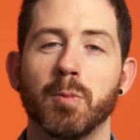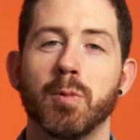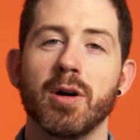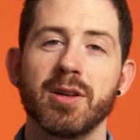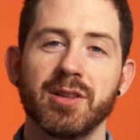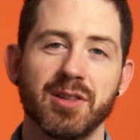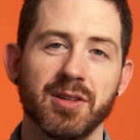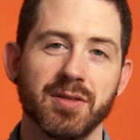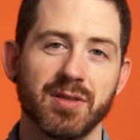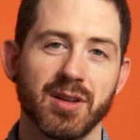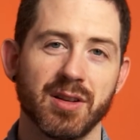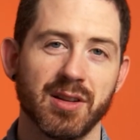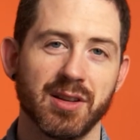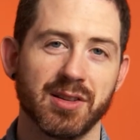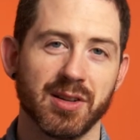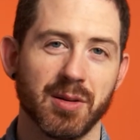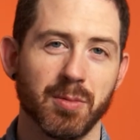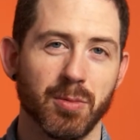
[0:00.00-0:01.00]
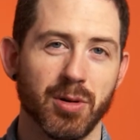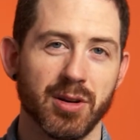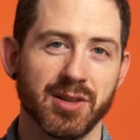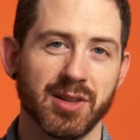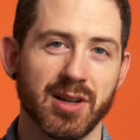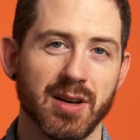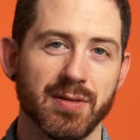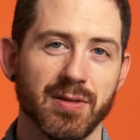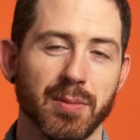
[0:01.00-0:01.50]
Once you've done this on one
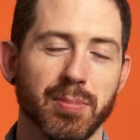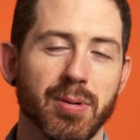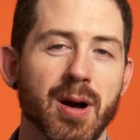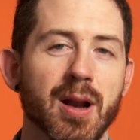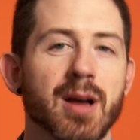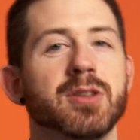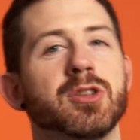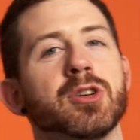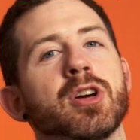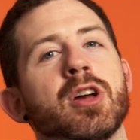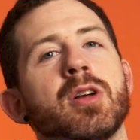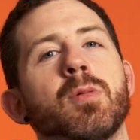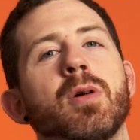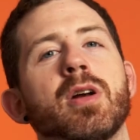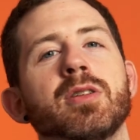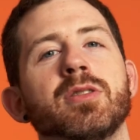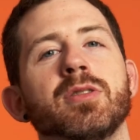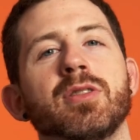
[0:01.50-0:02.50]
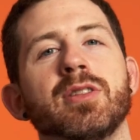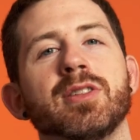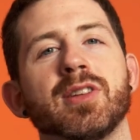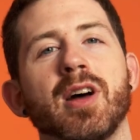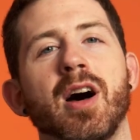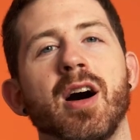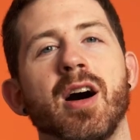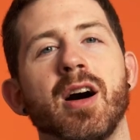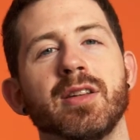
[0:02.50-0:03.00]
side of your product, you're going to want to do this
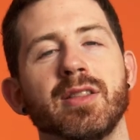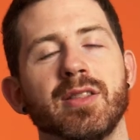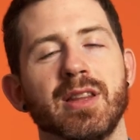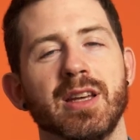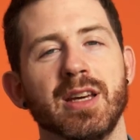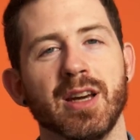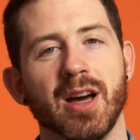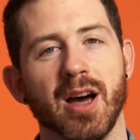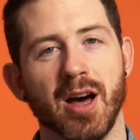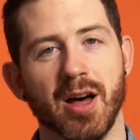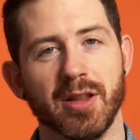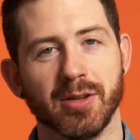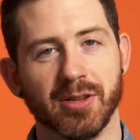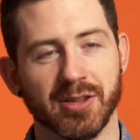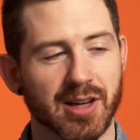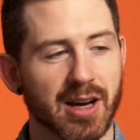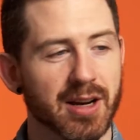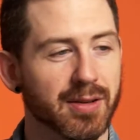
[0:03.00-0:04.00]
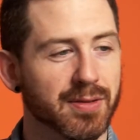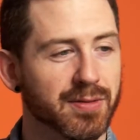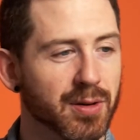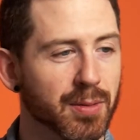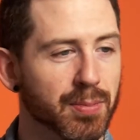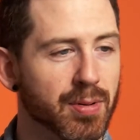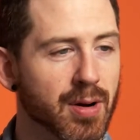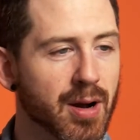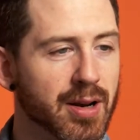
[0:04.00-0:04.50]
on the other side of
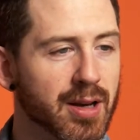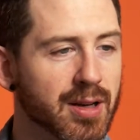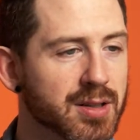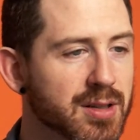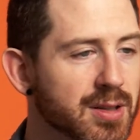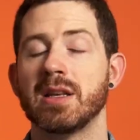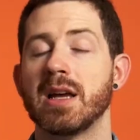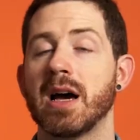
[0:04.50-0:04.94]
your product.